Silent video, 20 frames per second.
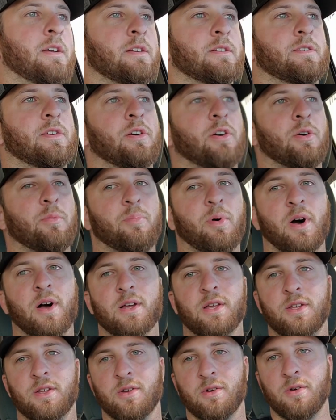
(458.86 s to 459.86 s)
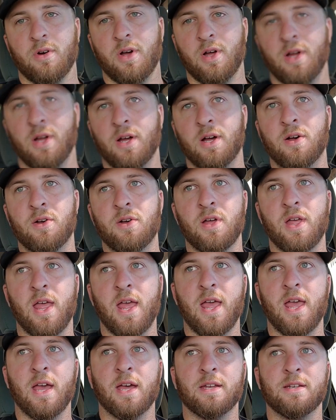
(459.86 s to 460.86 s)
So he'll bug you,
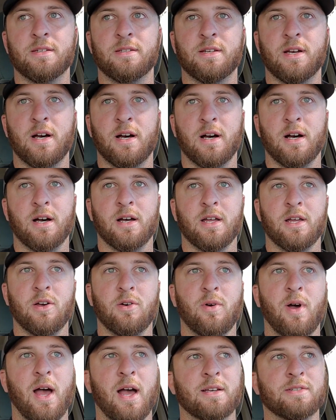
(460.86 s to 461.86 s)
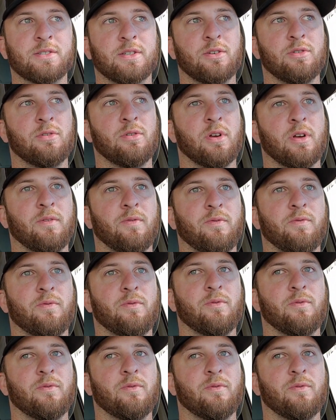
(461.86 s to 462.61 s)
and he'll ask you if